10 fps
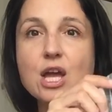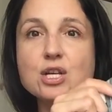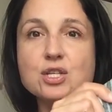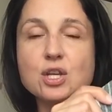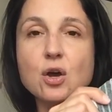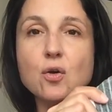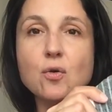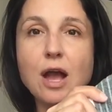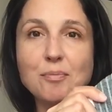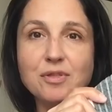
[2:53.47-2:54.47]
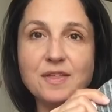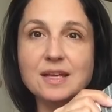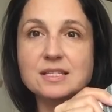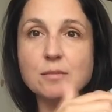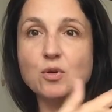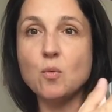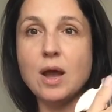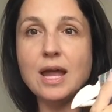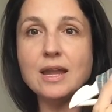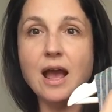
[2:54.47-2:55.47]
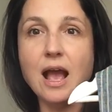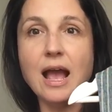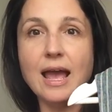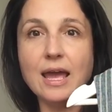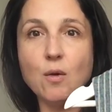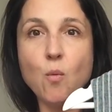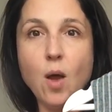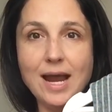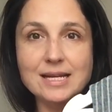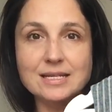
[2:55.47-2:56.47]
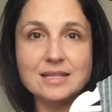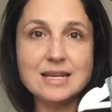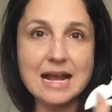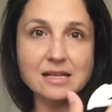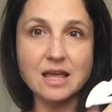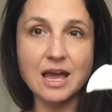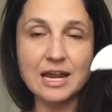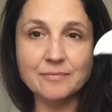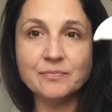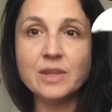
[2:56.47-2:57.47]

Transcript: So a couple things. Number one, I widened the neckline,